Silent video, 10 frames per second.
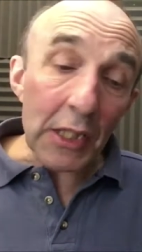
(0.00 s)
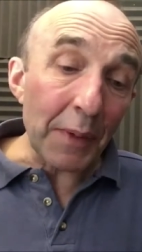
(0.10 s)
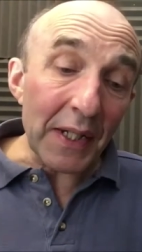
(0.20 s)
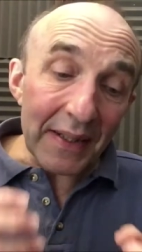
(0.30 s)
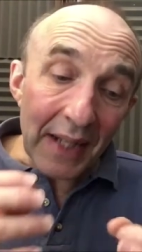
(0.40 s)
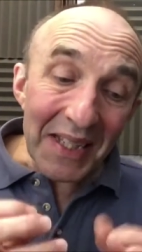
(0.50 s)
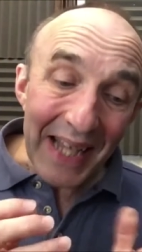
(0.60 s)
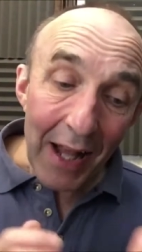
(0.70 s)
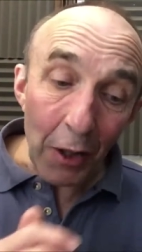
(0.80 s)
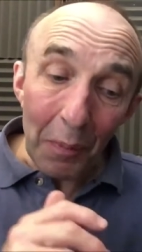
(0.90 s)
but it does
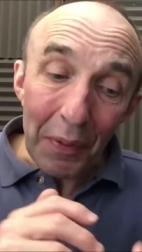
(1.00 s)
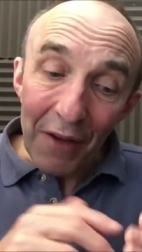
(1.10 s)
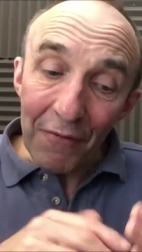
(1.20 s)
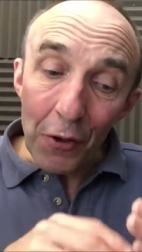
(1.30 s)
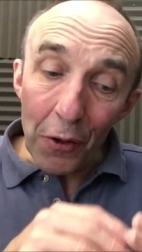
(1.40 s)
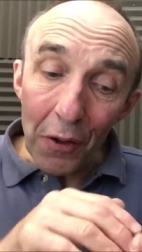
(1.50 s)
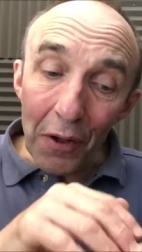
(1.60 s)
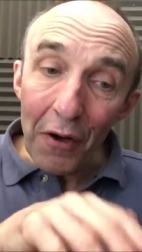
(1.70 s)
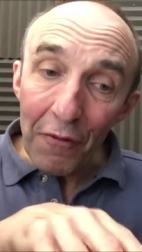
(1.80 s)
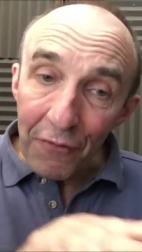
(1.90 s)
help if you're
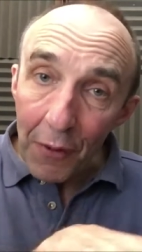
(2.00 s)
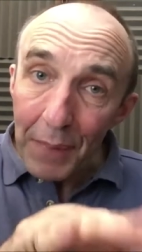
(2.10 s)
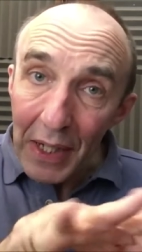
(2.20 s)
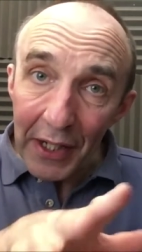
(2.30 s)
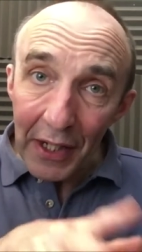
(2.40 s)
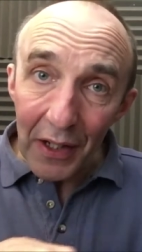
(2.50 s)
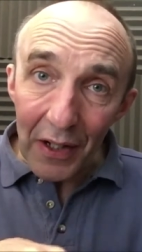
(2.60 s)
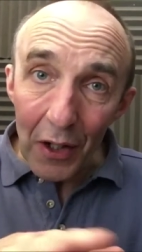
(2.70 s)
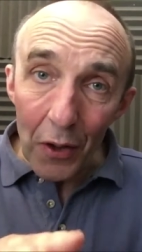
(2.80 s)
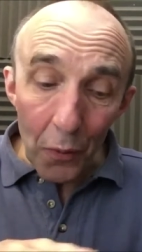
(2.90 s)
familiar
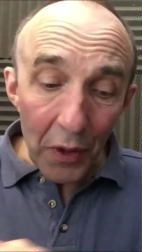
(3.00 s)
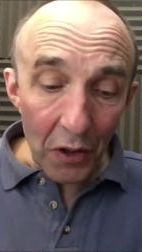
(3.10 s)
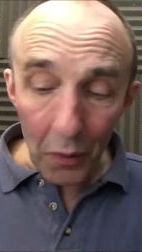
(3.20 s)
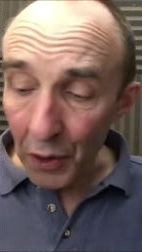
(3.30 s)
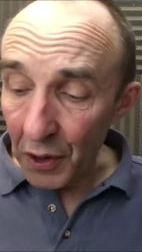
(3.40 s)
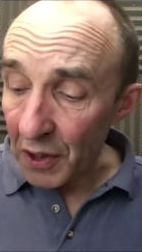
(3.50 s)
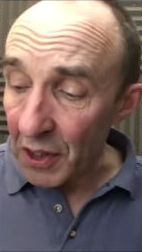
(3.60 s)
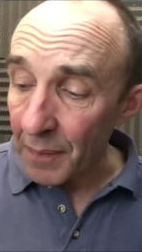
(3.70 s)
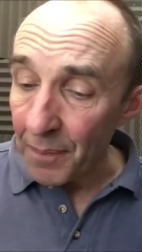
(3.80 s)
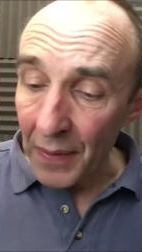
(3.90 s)
with the words.